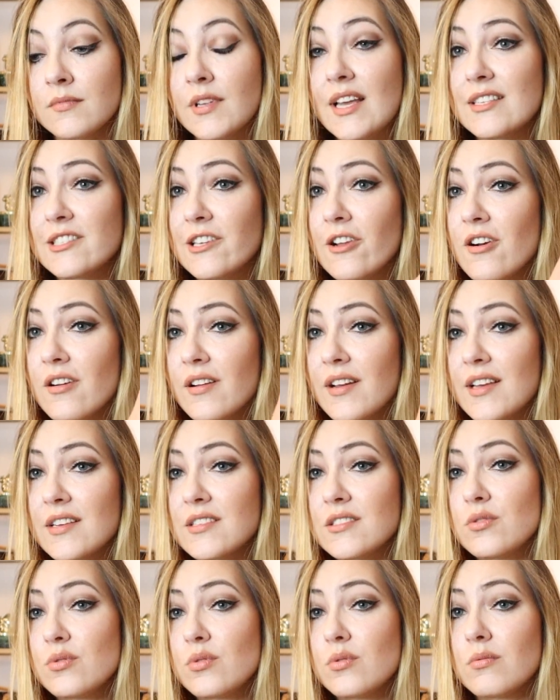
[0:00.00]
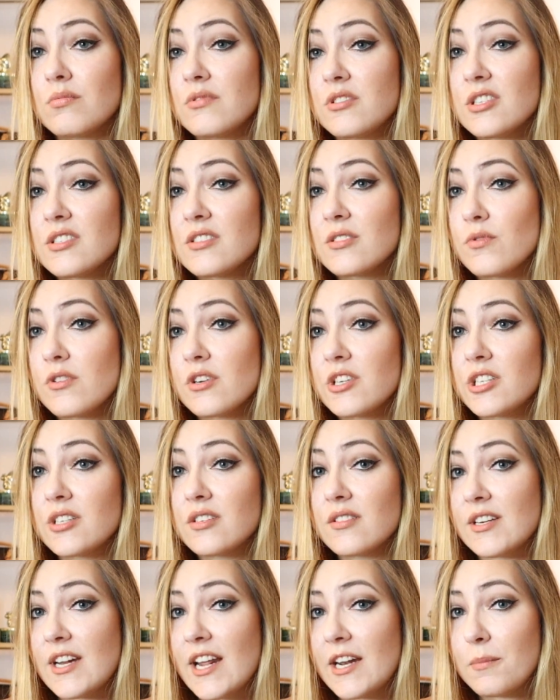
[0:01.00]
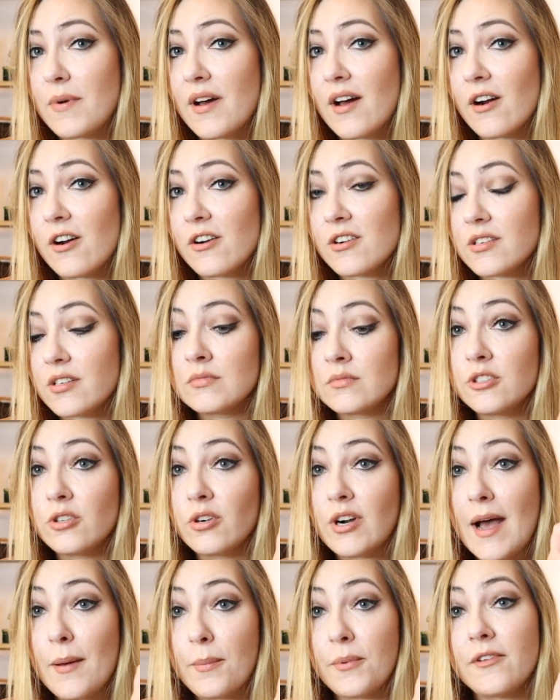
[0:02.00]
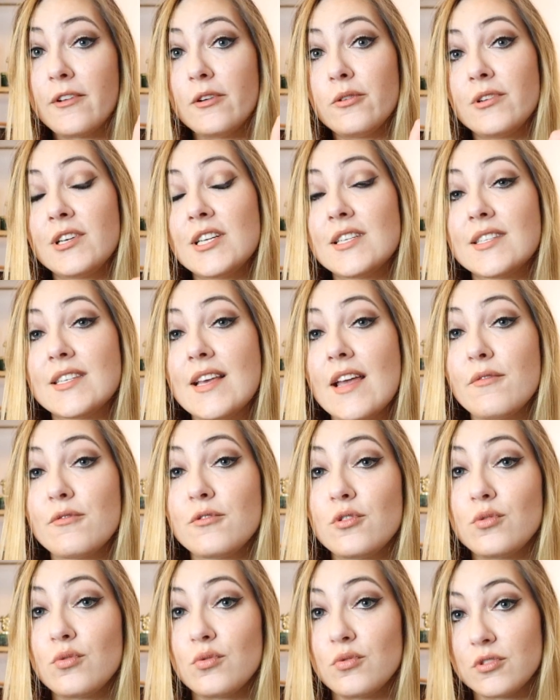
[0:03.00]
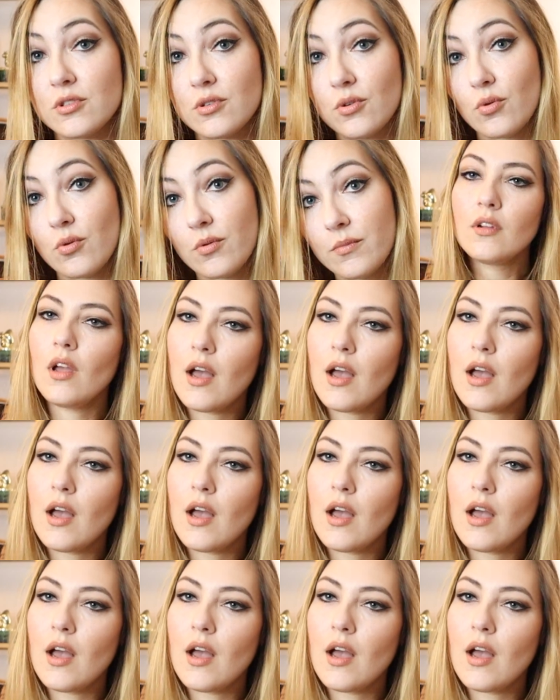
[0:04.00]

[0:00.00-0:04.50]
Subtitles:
as long as you just wash the net part, you're absolutely safe to do so.